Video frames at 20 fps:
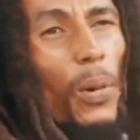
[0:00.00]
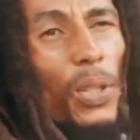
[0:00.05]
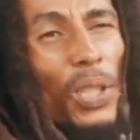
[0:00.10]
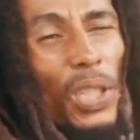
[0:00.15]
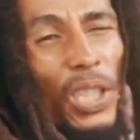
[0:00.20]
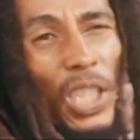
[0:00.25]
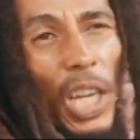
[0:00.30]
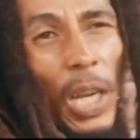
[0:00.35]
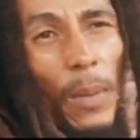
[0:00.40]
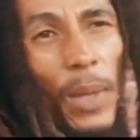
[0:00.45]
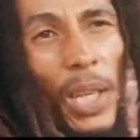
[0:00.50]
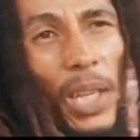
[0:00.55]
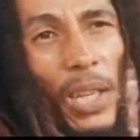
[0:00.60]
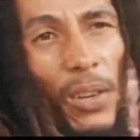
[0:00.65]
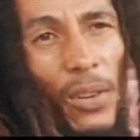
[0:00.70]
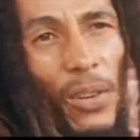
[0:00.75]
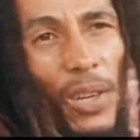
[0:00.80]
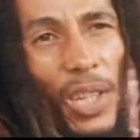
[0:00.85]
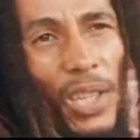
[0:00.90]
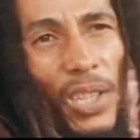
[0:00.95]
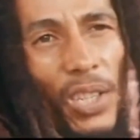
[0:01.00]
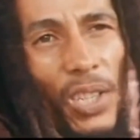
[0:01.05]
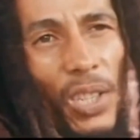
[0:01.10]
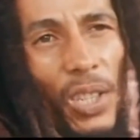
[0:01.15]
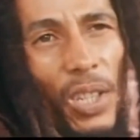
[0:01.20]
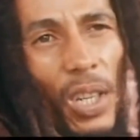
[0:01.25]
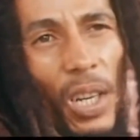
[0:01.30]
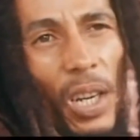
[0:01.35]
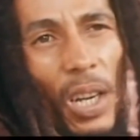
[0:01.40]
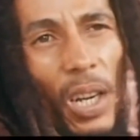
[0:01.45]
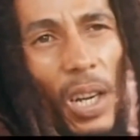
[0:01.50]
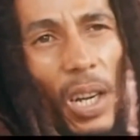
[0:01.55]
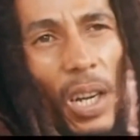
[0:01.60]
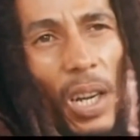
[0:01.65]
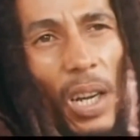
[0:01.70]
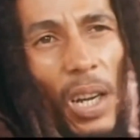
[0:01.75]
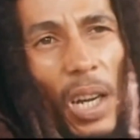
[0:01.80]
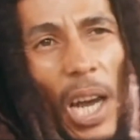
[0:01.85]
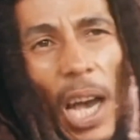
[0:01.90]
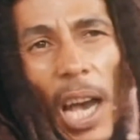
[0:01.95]
Position make you rich?
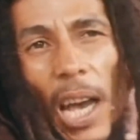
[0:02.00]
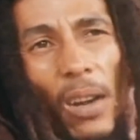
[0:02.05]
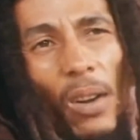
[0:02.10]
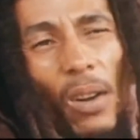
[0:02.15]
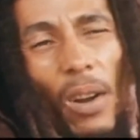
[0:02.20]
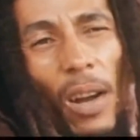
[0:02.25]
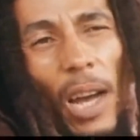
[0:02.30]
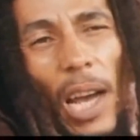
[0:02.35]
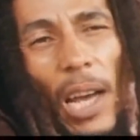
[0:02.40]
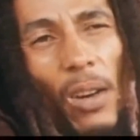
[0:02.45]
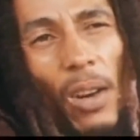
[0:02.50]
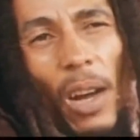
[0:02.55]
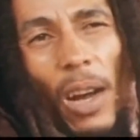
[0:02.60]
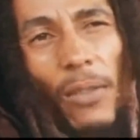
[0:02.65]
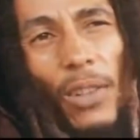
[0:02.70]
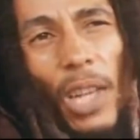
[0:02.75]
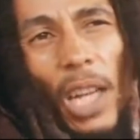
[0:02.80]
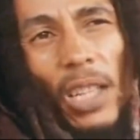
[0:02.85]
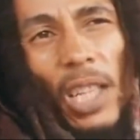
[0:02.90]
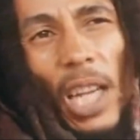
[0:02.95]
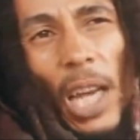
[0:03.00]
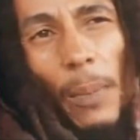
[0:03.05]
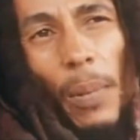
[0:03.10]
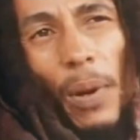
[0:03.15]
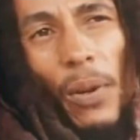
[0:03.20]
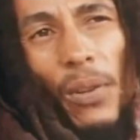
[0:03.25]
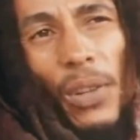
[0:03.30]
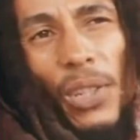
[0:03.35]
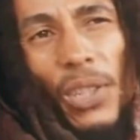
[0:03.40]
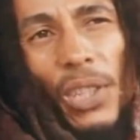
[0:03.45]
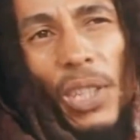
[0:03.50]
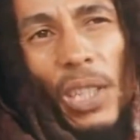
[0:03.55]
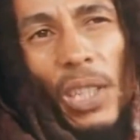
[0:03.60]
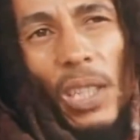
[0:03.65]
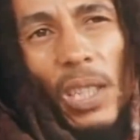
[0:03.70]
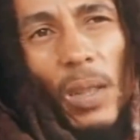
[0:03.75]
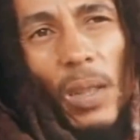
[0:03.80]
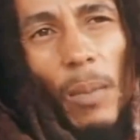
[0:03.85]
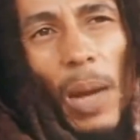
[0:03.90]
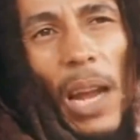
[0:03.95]
I don't have that type of richness.
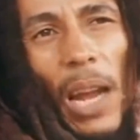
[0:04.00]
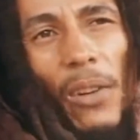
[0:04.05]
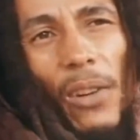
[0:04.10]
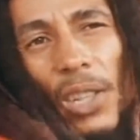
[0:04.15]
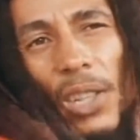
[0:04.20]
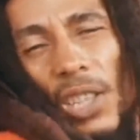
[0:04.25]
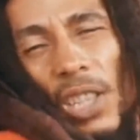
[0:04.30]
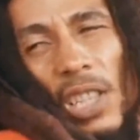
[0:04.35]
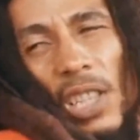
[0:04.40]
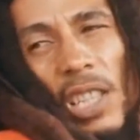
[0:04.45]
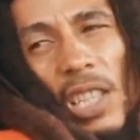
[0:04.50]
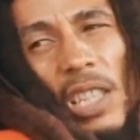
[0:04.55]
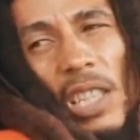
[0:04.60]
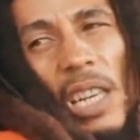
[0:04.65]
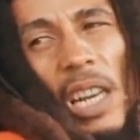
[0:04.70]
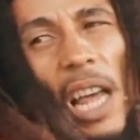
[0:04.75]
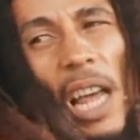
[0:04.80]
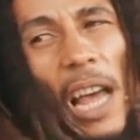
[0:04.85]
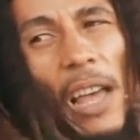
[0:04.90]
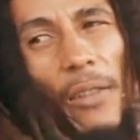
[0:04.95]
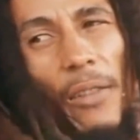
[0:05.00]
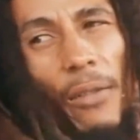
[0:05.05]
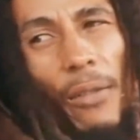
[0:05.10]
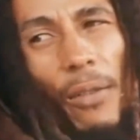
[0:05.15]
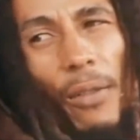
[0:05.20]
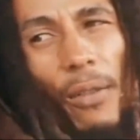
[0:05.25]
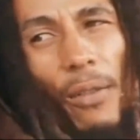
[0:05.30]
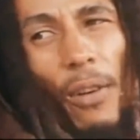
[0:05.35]
My richness is life.